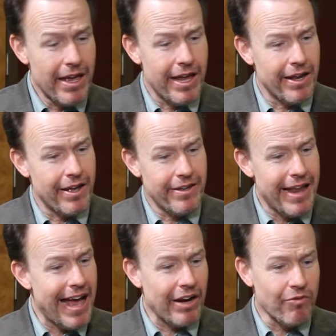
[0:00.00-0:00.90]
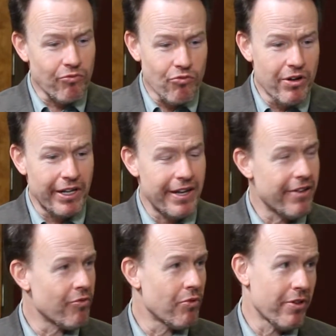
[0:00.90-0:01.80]
And DAC really,
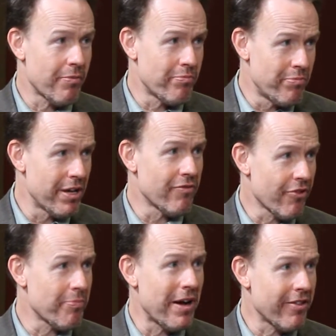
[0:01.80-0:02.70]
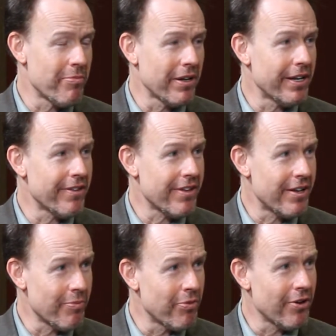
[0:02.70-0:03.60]
it's one of the big responsibilities that
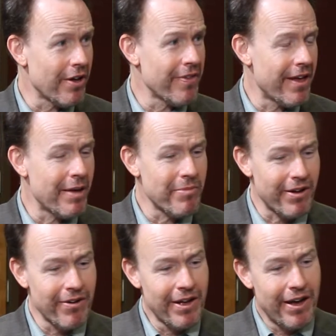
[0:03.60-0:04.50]
is put on them, our